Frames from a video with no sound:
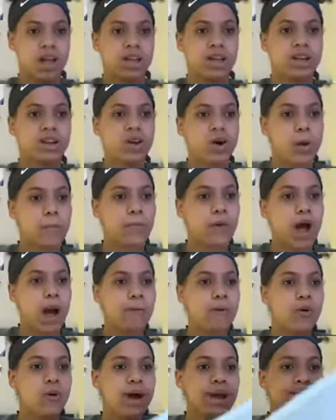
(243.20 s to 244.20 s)
you know,
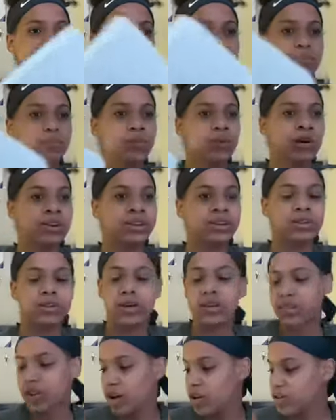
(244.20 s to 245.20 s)
I'm quite disappointed. You
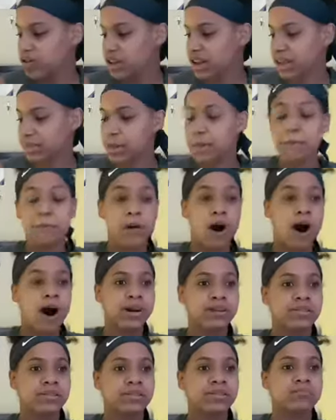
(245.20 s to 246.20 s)
know, I thought I was gonna get the
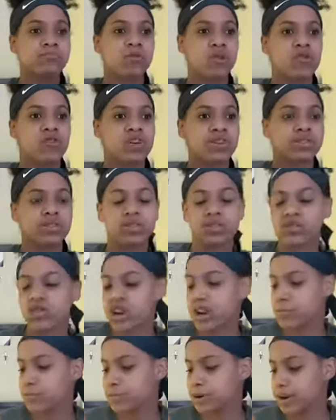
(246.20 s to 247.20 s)
box. This is pro wrestling
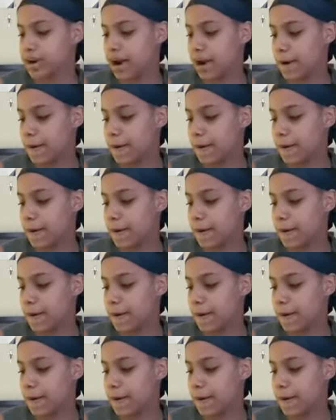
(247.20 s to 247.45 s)
crate, but,